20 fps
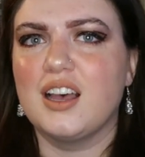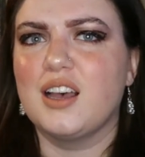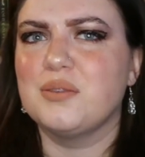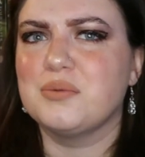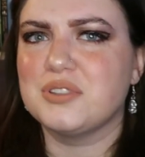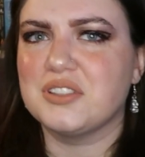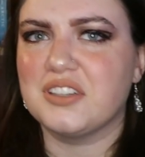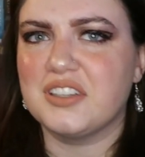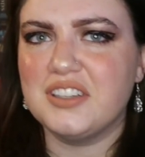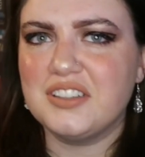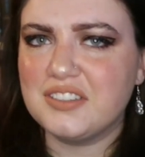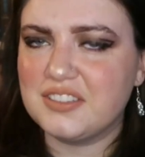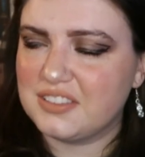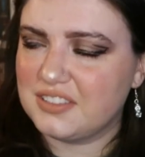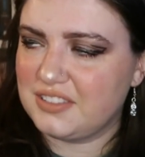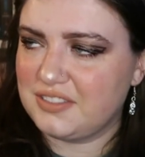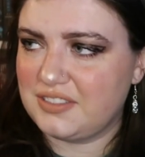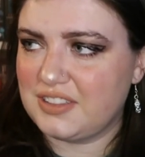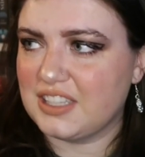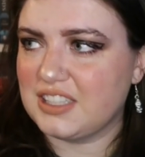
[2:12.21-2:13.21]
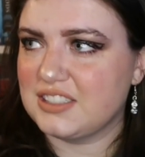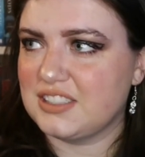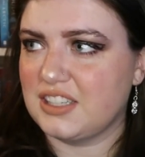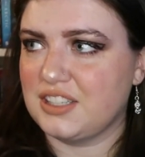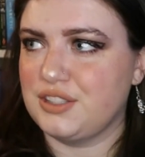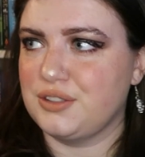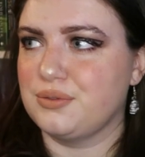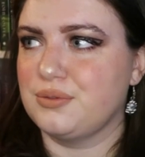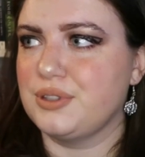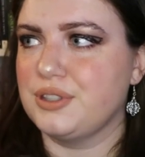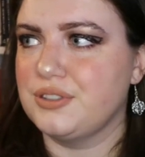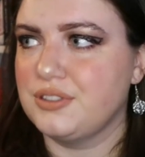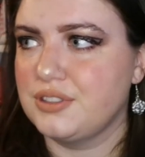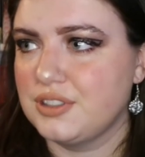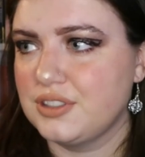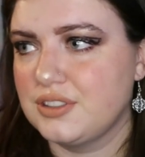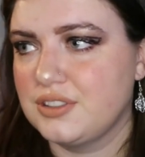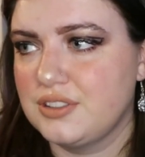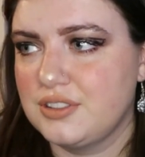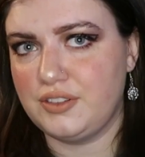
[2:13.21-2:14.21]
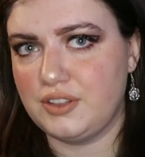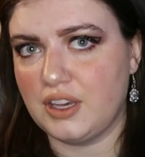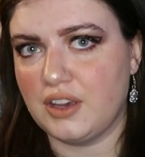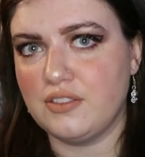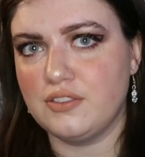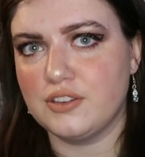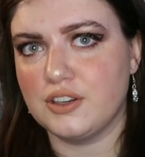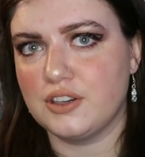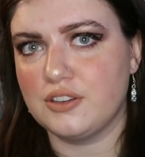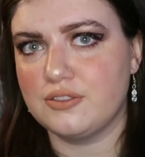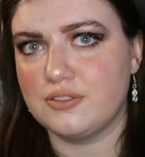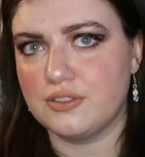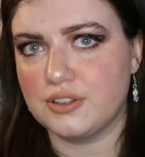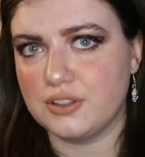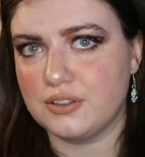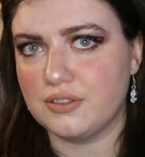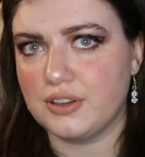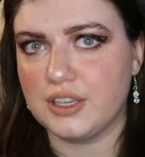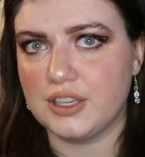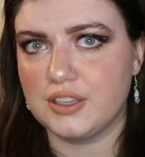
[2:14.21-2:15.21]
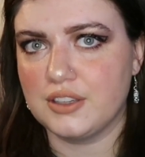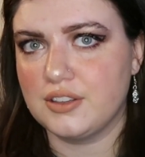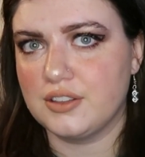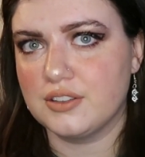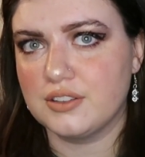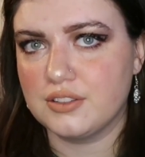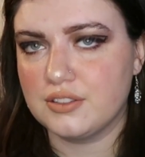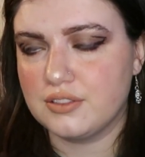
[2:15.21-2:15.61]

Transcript: I'm sorry if that sounded rude. If you haven't heard of fourth wing,